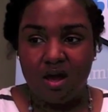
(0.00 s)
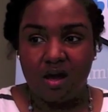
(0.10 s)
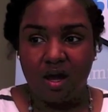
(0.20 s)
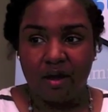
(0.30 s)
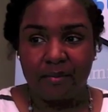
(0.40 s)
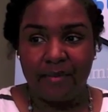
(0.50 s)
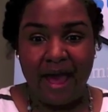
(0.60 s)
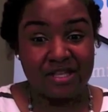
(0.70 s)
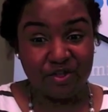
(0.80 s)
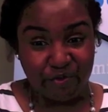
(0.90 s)
Um,
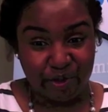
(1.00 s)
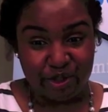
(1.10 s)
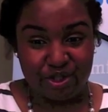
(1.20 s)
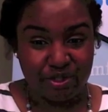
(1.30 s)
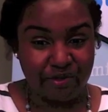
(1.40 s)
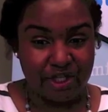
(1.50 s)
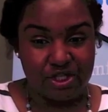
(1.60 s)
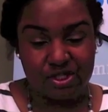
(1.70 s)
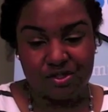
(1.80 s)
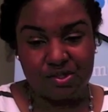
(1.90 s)
as a first
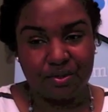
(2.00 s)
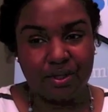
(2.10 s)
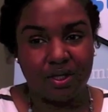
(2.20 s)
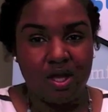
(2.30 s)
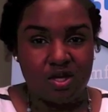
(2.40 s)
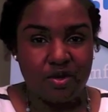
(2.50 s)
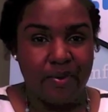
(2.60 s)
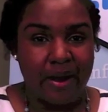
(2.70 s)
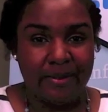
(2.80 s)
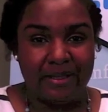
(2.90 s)
generation student, you're
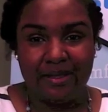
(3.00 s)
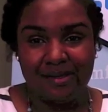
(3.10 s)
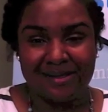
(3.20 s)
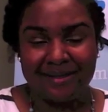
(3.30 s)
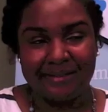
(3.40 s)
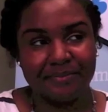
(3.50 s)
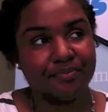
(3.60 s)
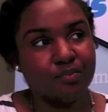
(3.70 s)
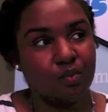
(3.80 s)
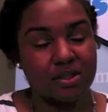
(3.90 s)
probably thinking,
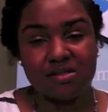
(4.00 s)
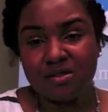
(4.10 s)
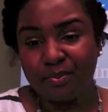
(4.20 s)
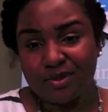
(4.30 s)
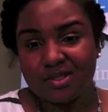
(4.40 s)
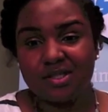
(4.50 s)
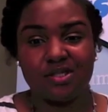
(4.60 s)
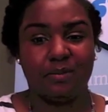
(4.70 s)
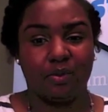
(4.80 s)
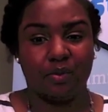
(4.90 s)
what's a support
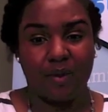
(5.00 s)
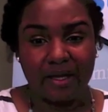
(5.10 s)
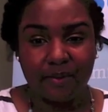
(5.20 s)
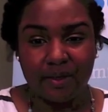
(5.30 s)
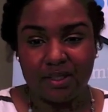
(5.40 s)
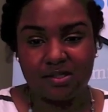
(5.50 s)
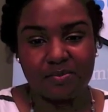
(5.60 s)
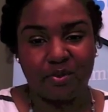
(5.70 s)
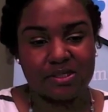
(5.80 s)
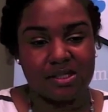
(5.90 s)
system or why do I need a
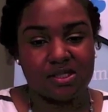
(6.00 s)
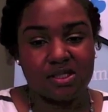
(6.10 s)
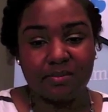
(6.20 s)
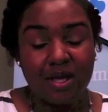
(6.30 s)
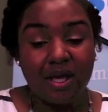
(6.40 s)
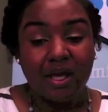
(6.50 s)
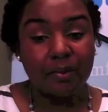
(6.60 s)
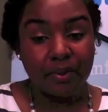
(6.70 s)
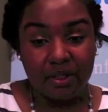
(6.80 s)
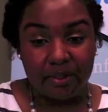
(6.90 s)
support system? And
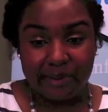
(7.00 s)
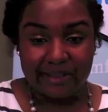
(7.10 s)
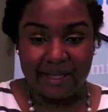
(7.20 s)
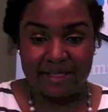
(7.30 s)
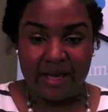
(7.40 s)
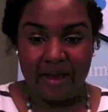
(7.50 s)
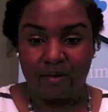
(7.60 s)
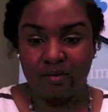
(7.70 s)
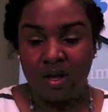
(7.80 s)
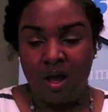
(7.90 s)
we're going to break that
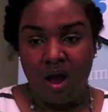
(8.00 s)
down.